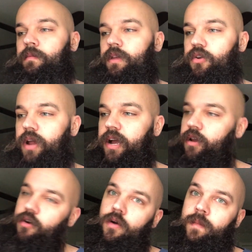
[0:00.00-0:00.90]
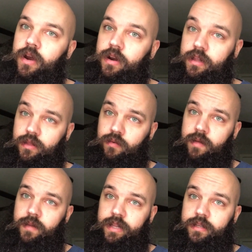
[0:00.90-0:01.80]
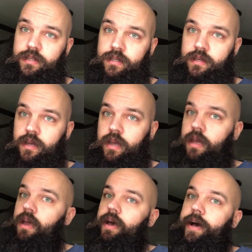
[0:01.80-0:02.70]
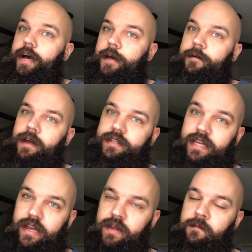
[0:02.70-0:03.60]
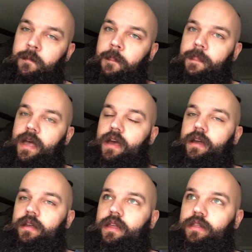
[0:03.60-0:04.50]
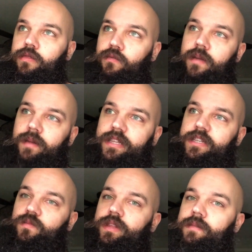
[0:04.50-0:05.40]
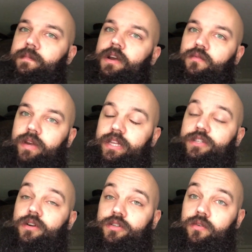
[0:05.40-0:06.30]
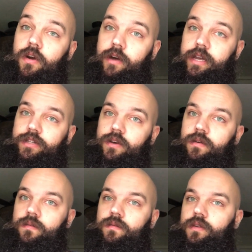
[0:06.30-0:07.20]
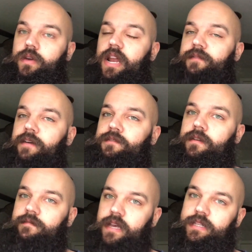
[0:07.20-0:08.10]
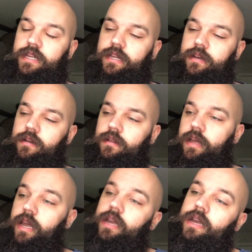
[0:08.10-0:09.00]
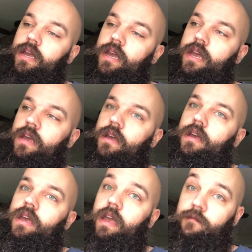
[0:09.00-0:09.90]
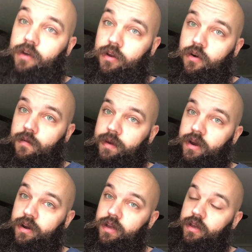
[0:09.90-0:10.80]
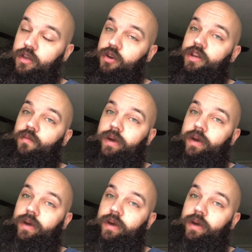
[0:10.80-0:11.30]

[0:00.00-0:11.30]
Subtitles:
You're not going to grow a beard in 3 months. I'd say in 3 months is when the beard really starts growing. So you kind of have to invest it. Like, if you're going to grow a beard, you need to